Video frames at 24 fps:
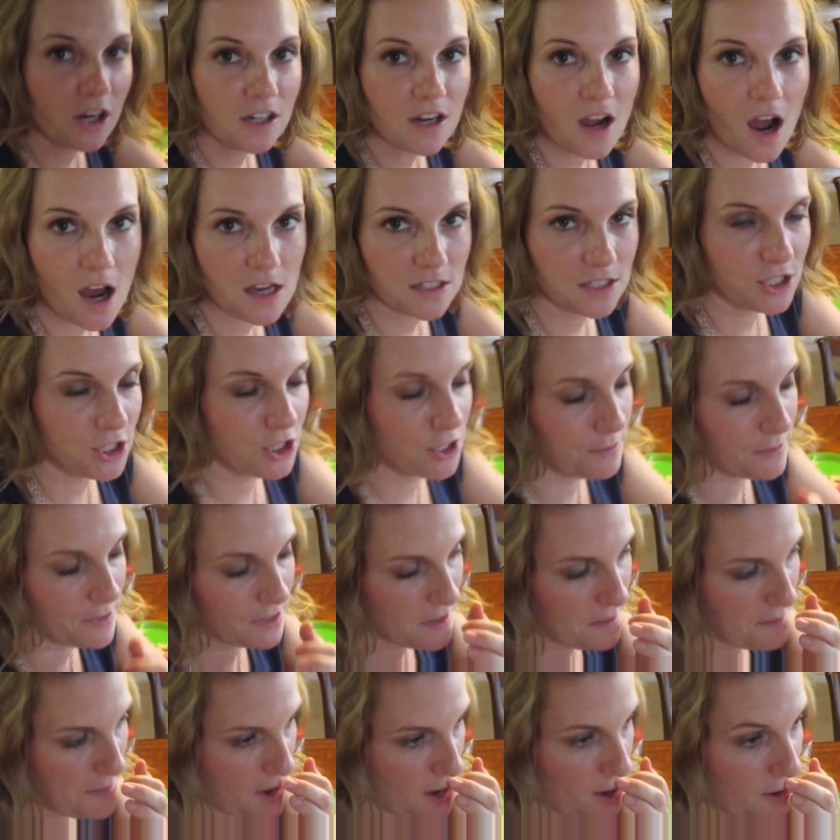her costume
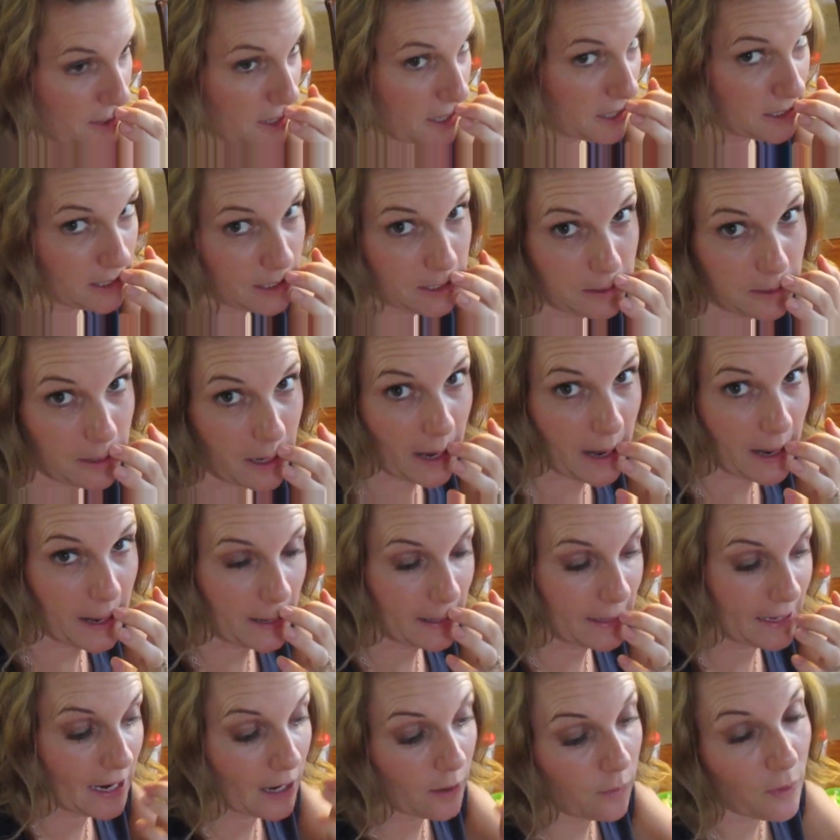in the mail
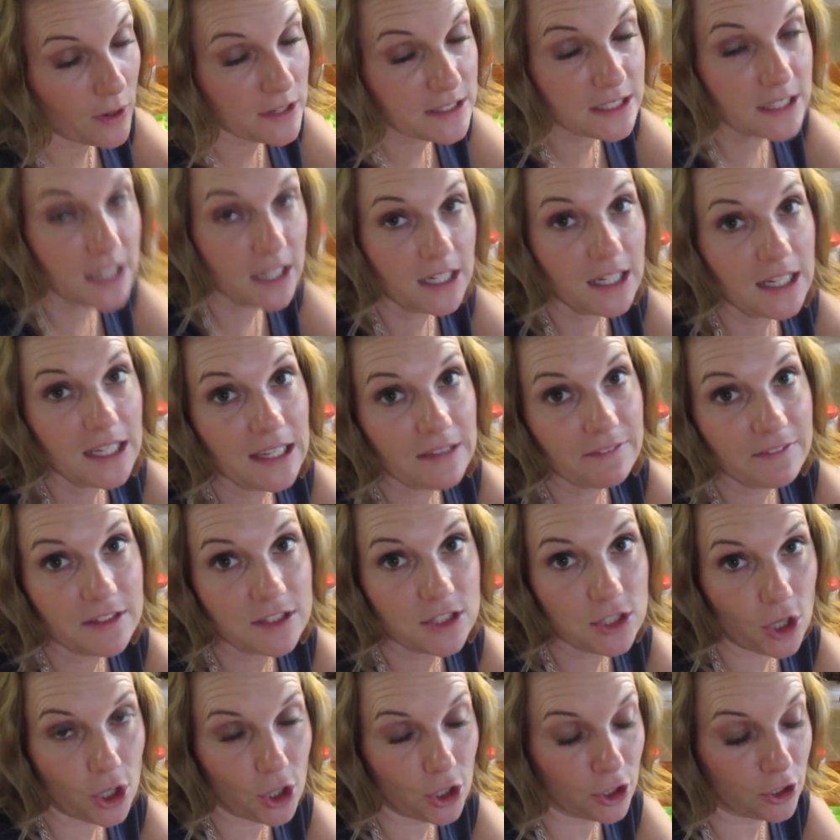yesterday, and I wasn't going to give
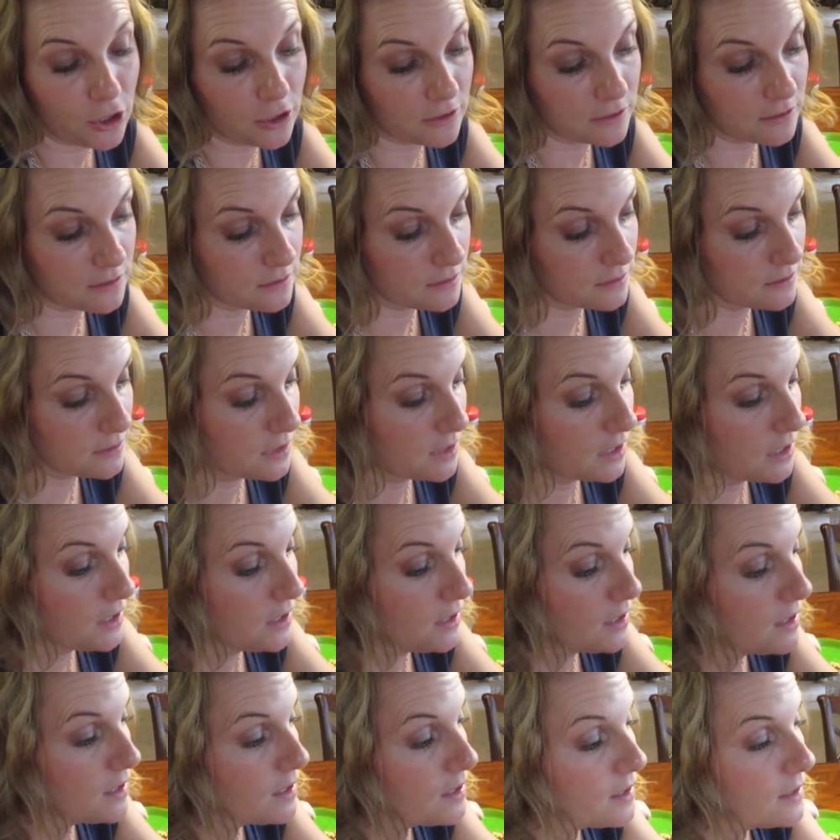it to her.
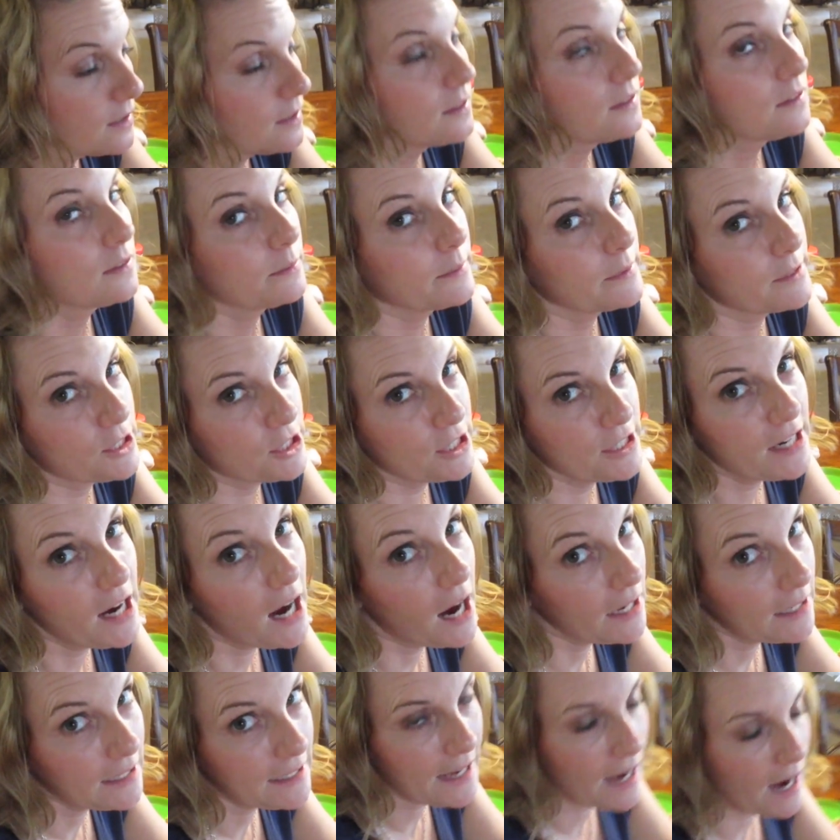But she
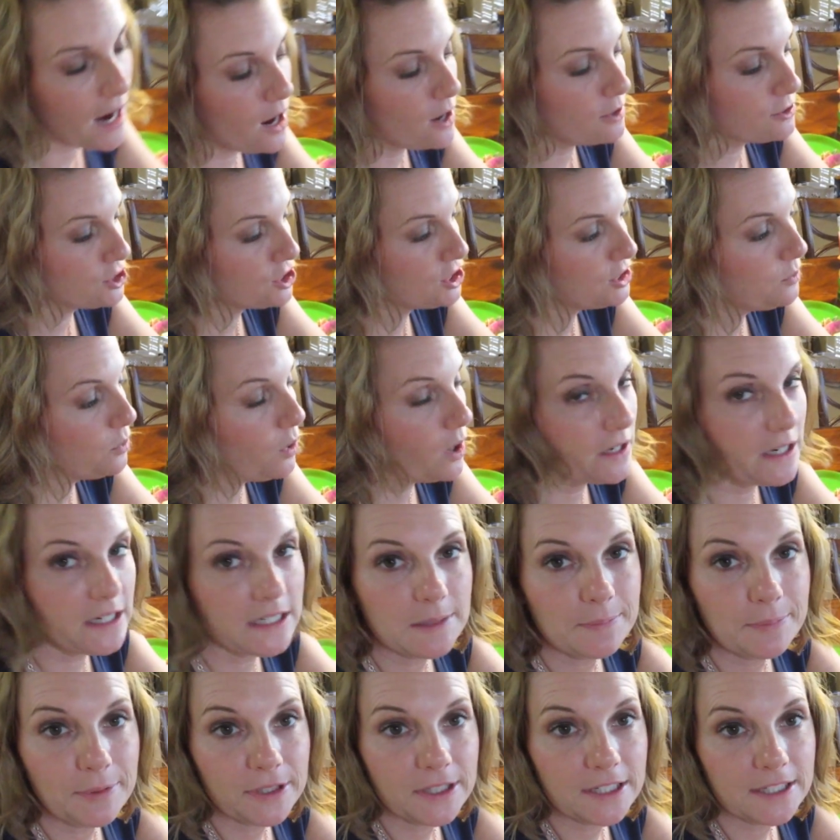got it out. She
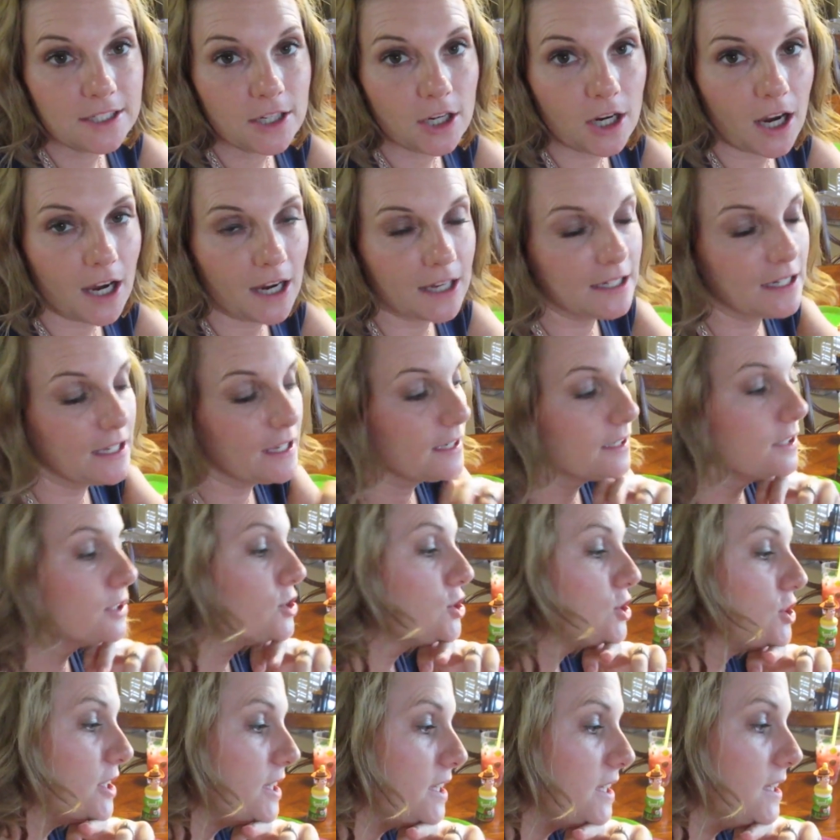wanted to put it on, and
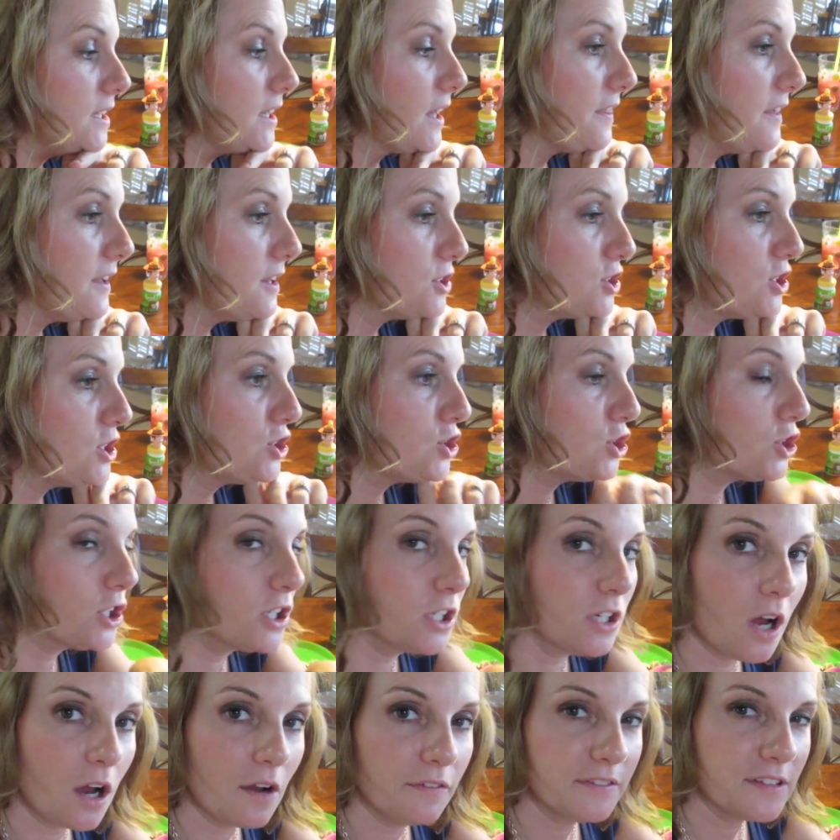she, I think she
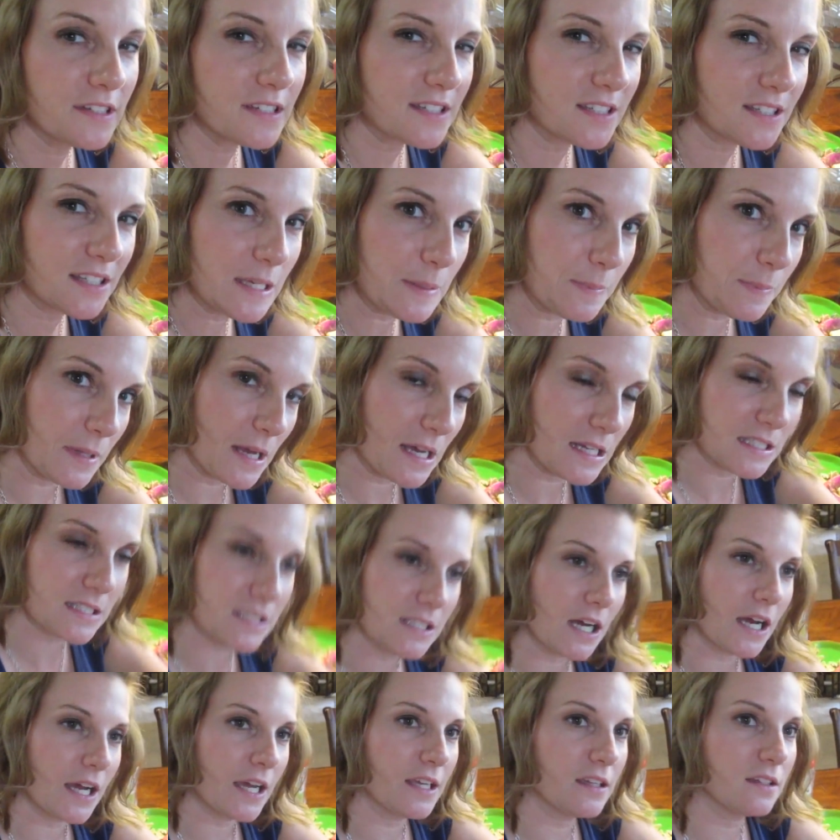took it off to sleep
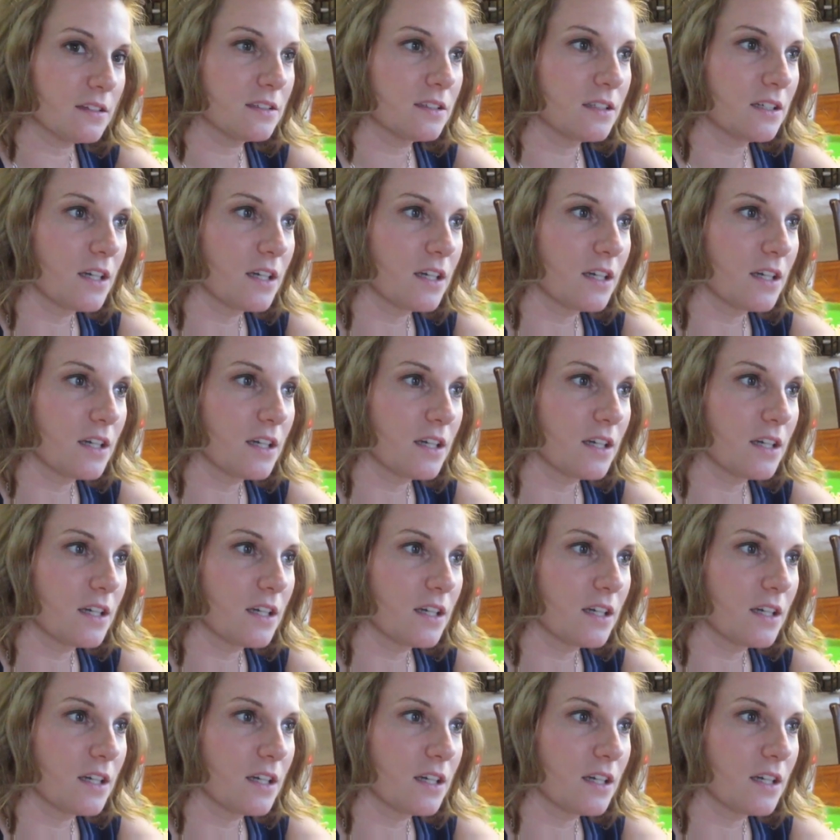last night.